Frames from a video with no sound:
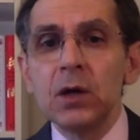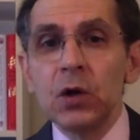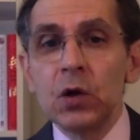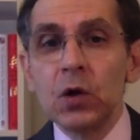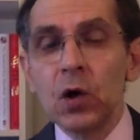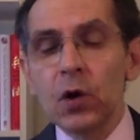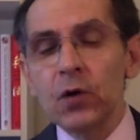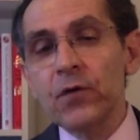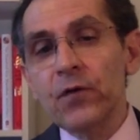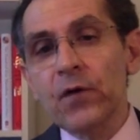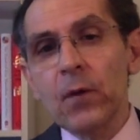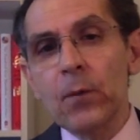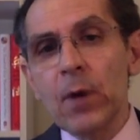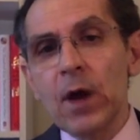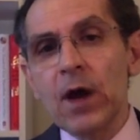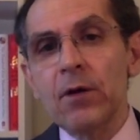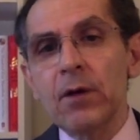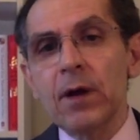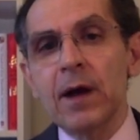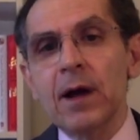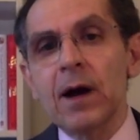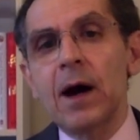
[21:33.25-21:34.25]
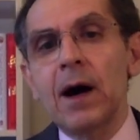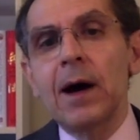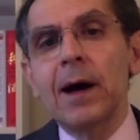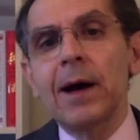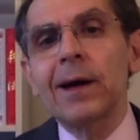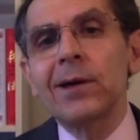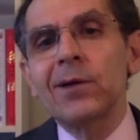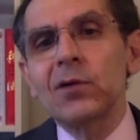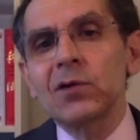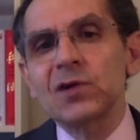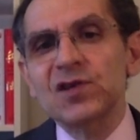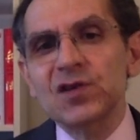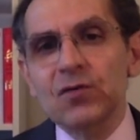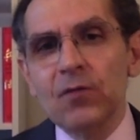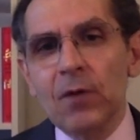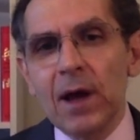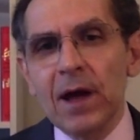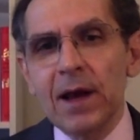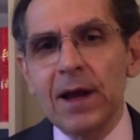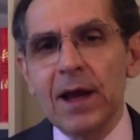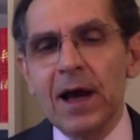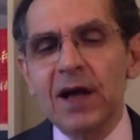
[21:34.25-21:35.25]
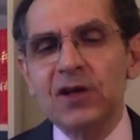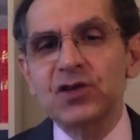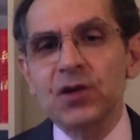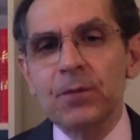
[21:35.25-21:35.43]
North America, and Australia,